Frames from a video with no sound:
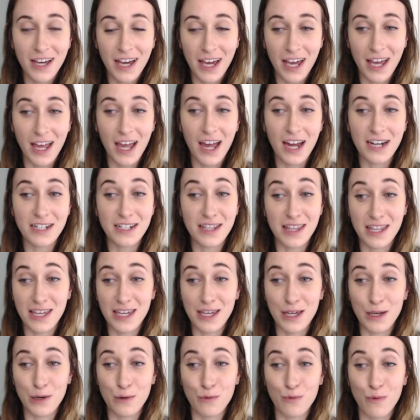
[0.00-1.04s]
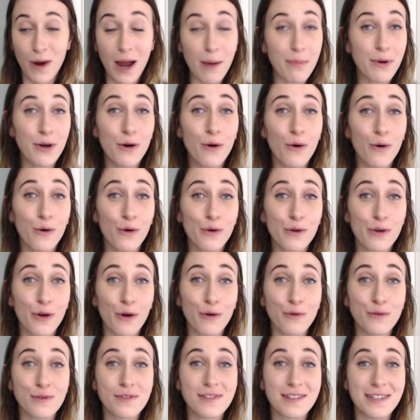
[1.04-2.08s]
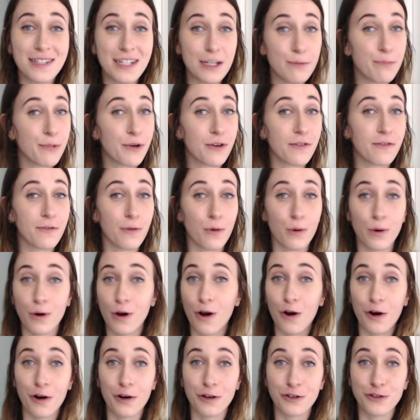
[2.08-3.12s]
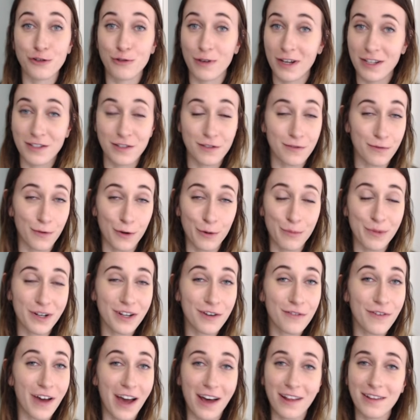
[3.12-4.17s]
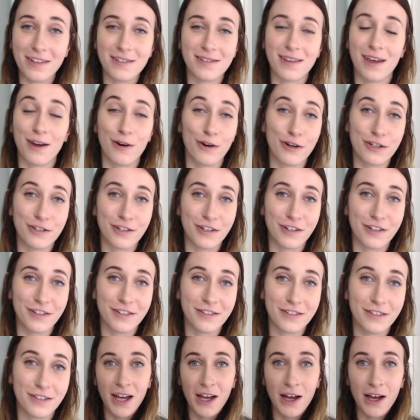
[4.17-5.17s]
And the rabbit hole goes deeper for our transformative Alice character.